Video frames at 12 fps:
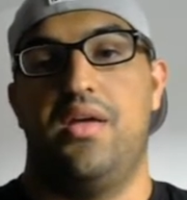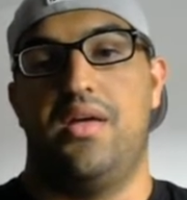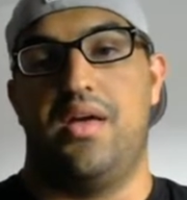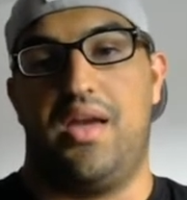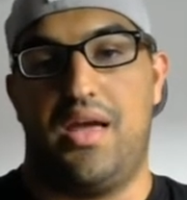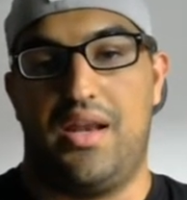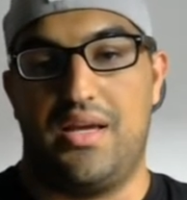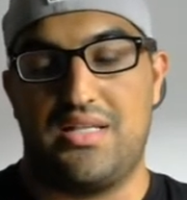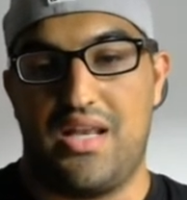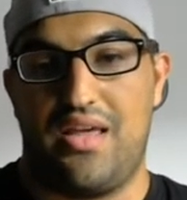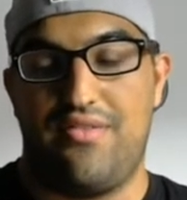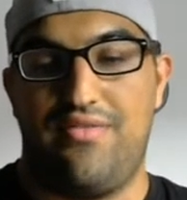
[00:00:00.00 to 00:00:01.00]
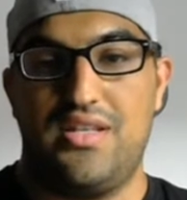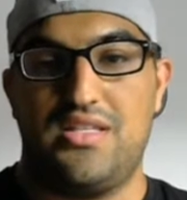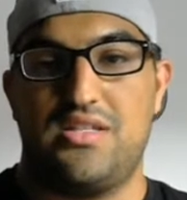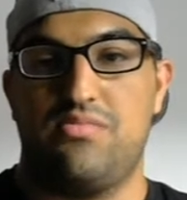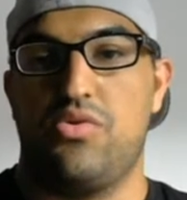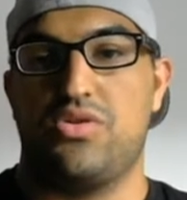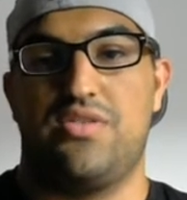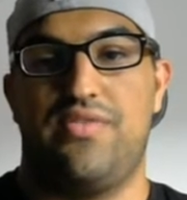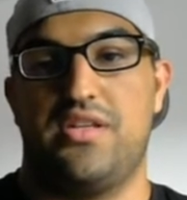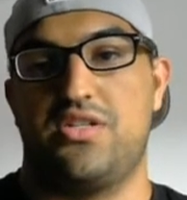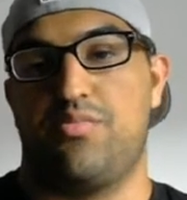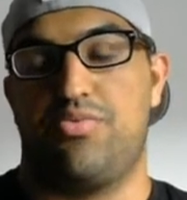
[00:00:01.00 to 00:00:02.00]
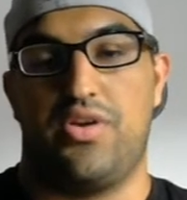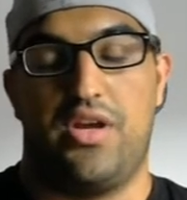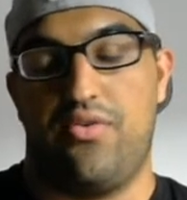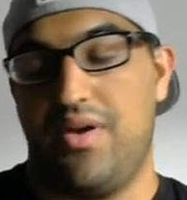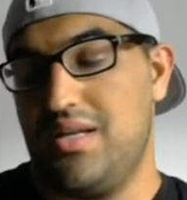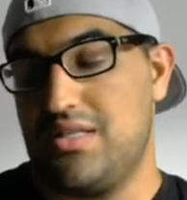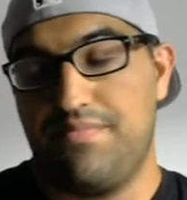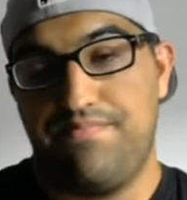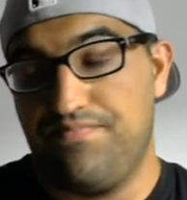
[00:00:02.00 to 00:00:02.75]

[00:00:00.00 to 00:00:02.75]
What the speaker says: Again, I said events, most events are pretty great.